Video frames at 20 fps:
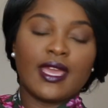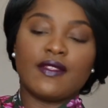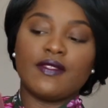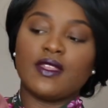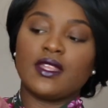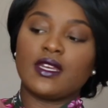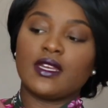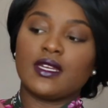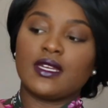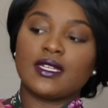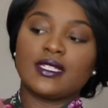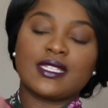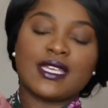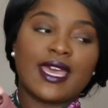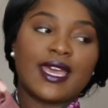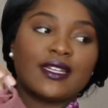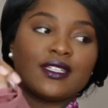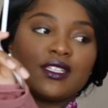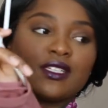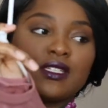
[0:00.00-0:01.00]
and then it
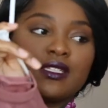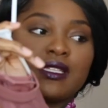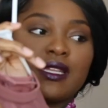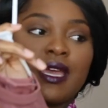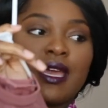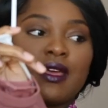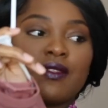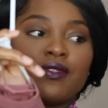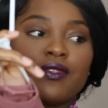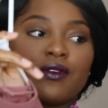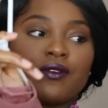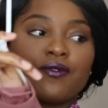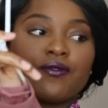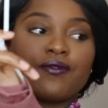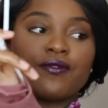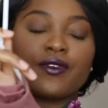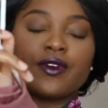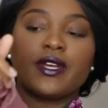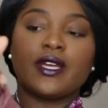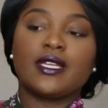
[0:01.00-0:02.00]
attaches at the
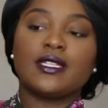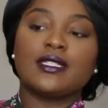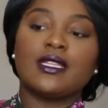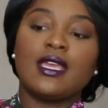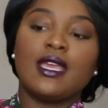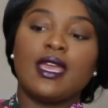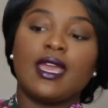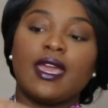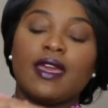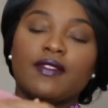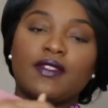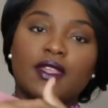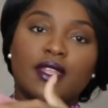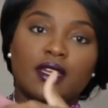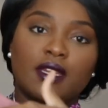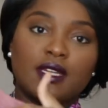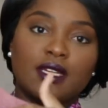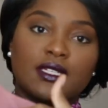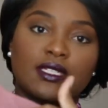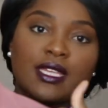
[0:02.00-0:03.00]
front and
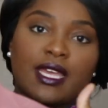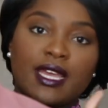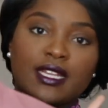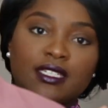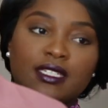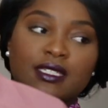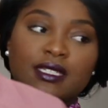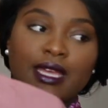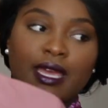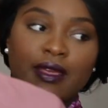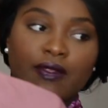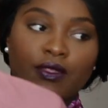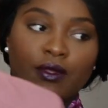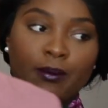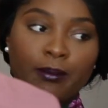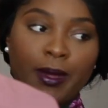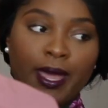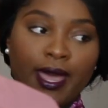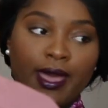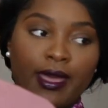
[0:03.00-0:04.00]
then it attaches at
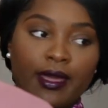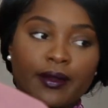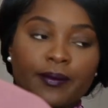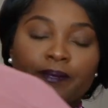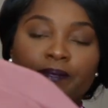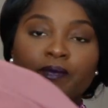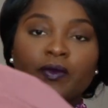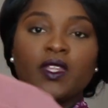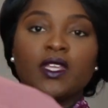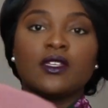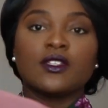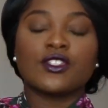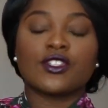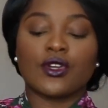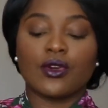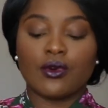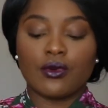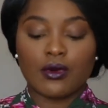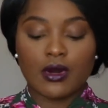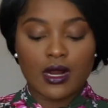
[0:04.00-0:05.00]
the back.
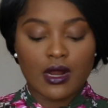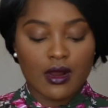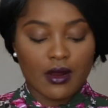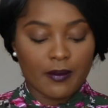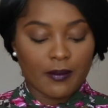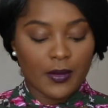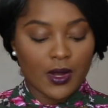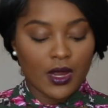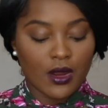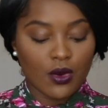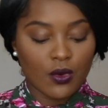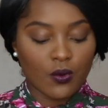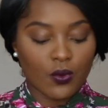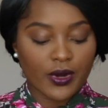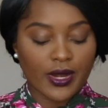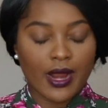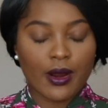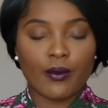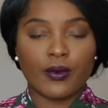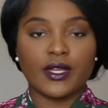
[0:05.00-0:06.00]
So
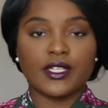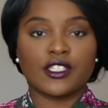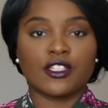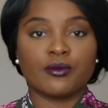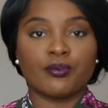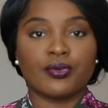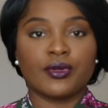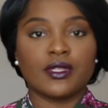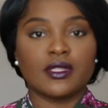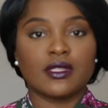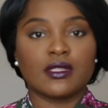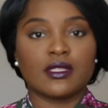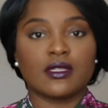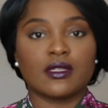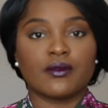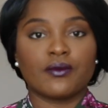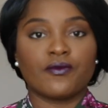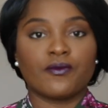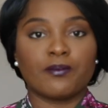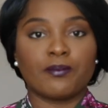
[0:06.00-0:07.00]
when I went to put
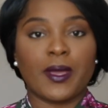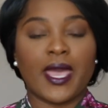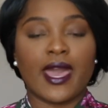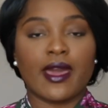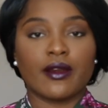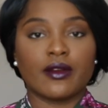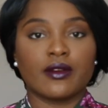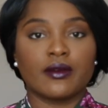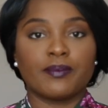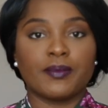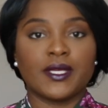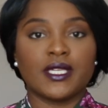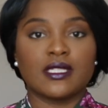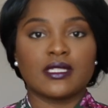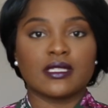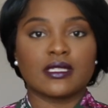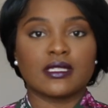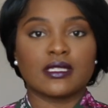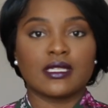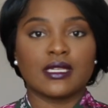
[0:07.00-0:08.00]
the pattern
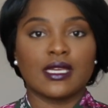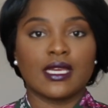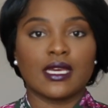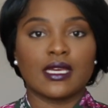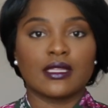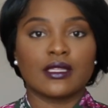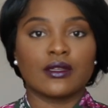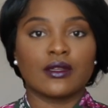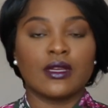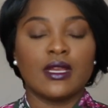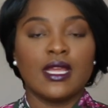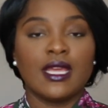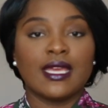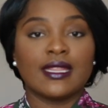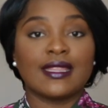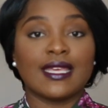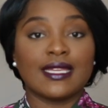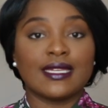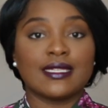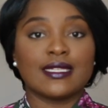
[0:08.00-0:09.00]
pieces together,
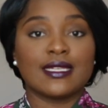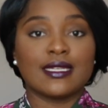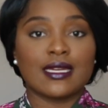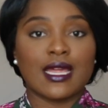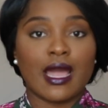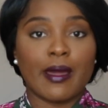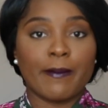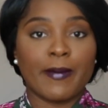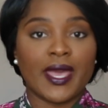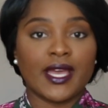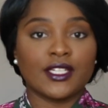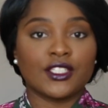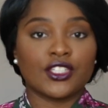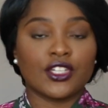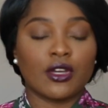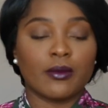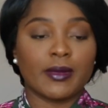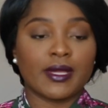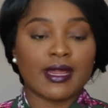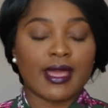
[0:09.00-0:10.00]
they did not match
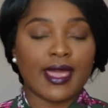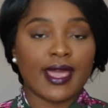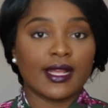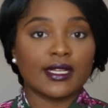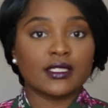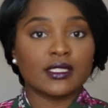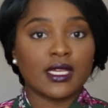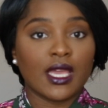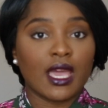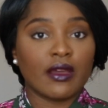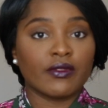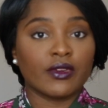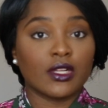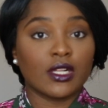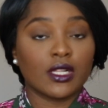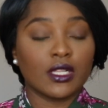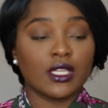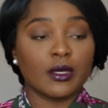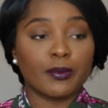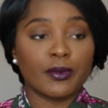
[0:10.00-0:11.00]
up, and I actually have a
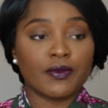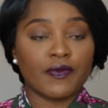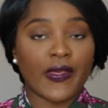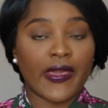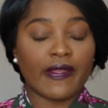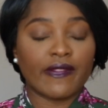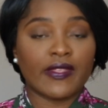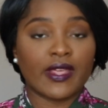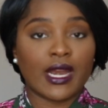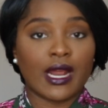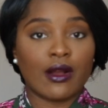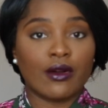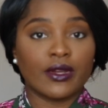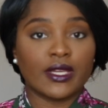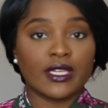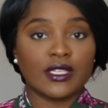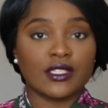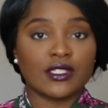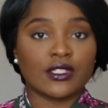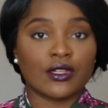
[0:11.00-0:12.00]
clip of that I'll
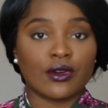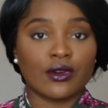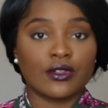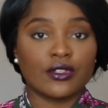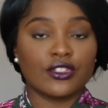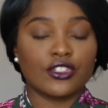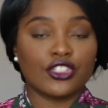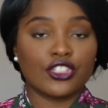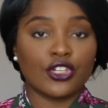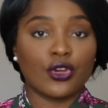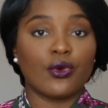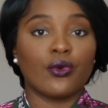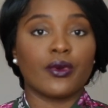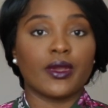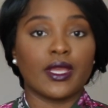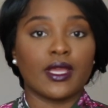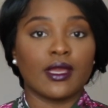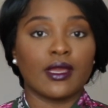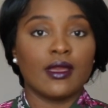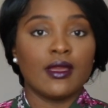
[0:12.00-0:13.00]
insert
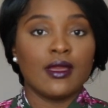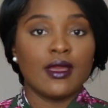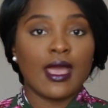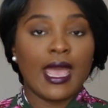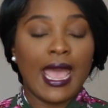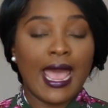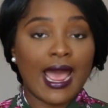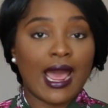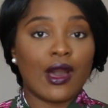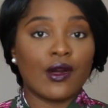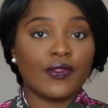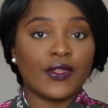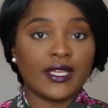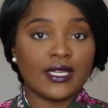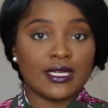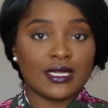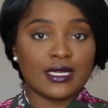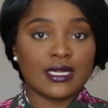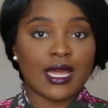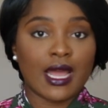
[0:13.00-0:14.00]
showing how
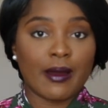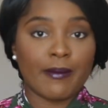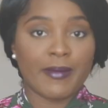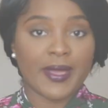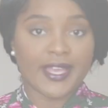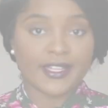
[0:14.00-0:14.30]
they did not